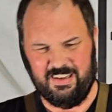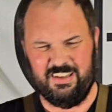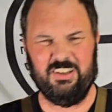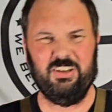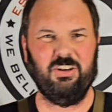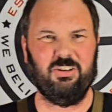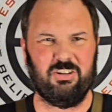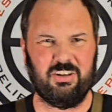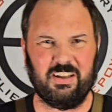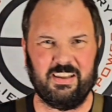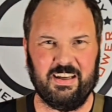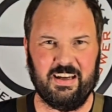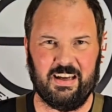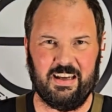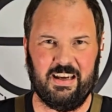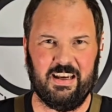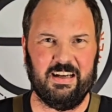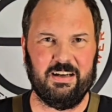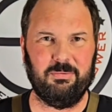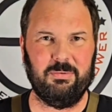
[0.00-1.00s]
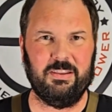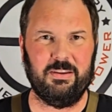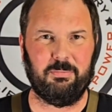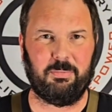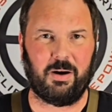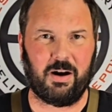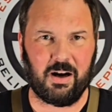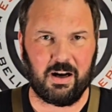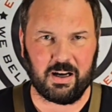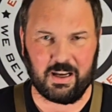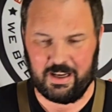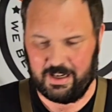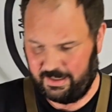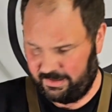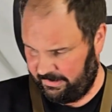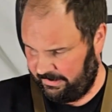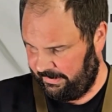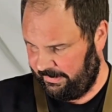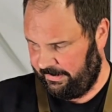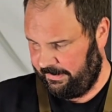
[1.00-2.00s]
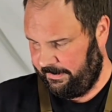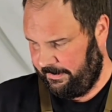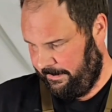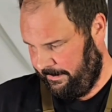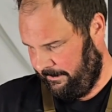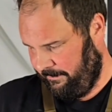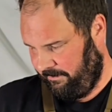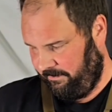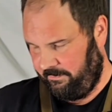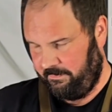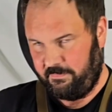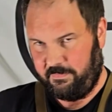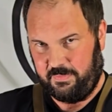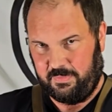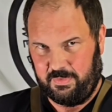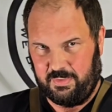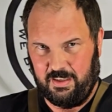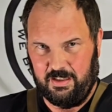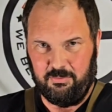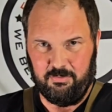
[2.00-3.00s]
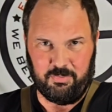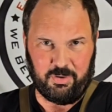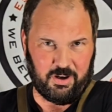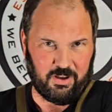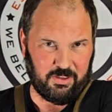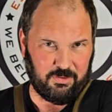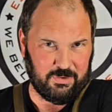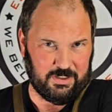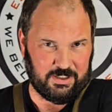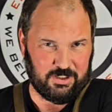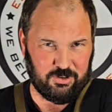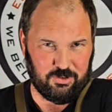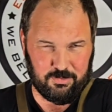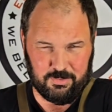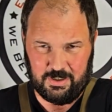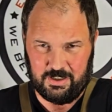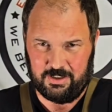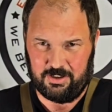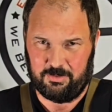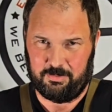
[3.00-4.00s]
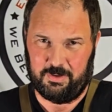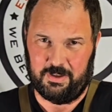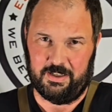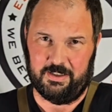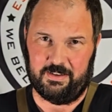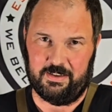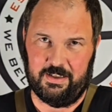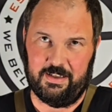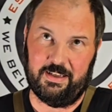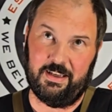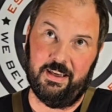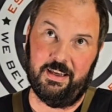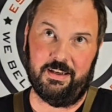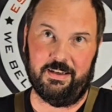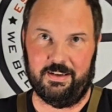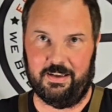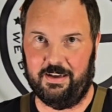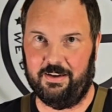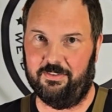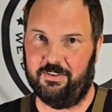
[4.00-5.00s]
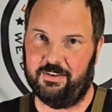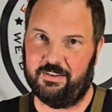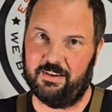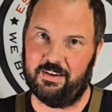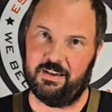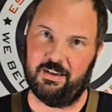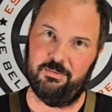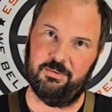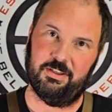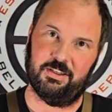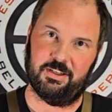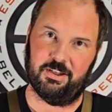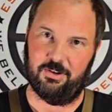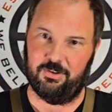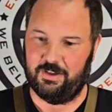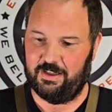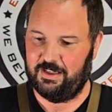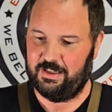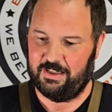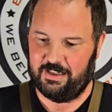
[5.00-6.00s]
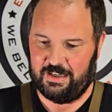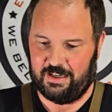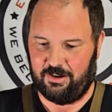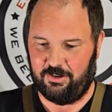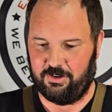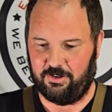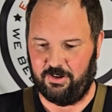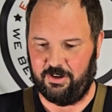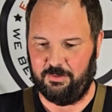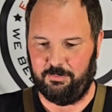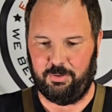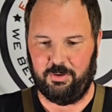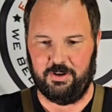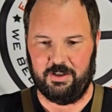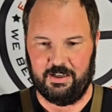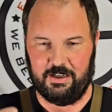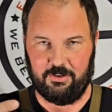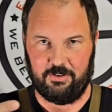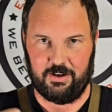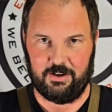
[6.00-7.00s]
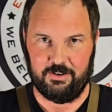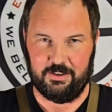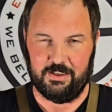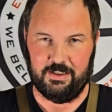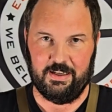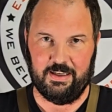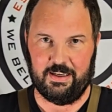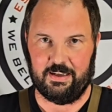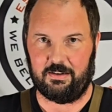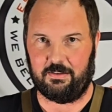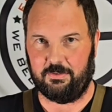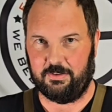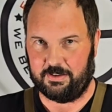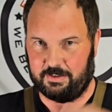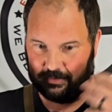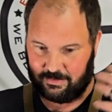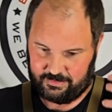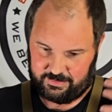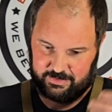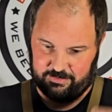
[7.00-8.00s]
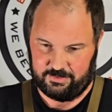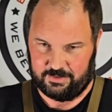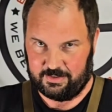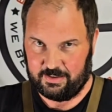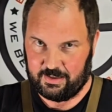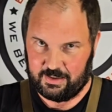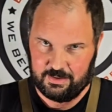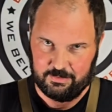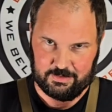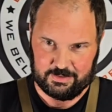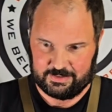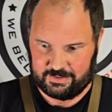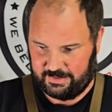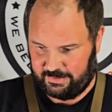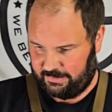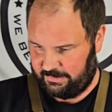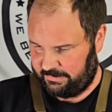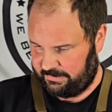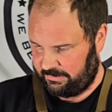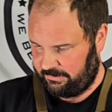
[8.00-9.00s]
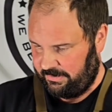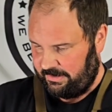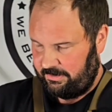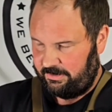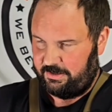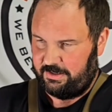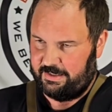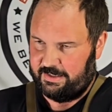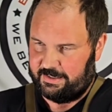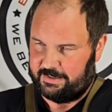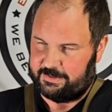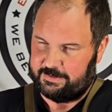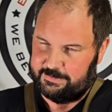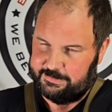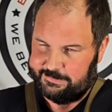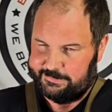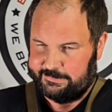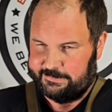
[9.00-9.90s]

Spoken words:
Usually I had them in the pocket. Didn't bother me too much, but again, every time you go in and out or you put it around your neck, which every time it dangles around your neck.